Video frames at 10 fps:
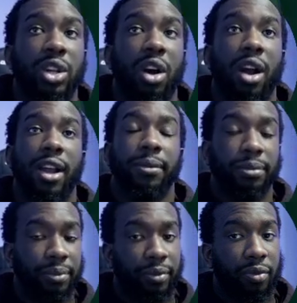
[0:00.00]
All right,
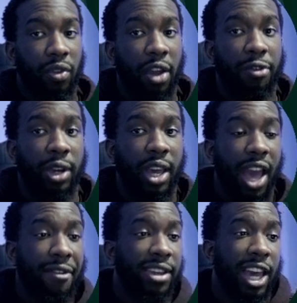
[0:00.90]
if you're
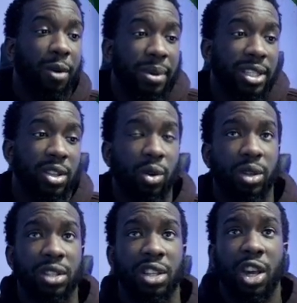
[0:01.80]
having LP
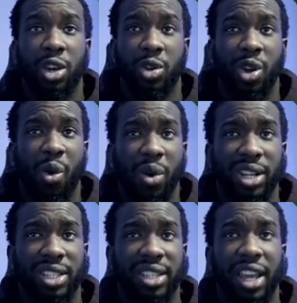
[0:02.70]
tokens, you don't want to
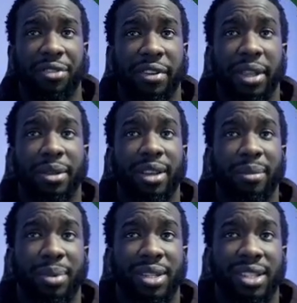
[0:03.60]
stake
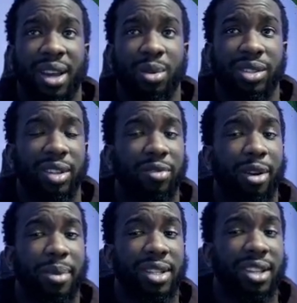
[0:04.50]
50% or
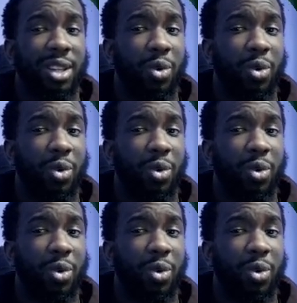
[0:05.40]
75%.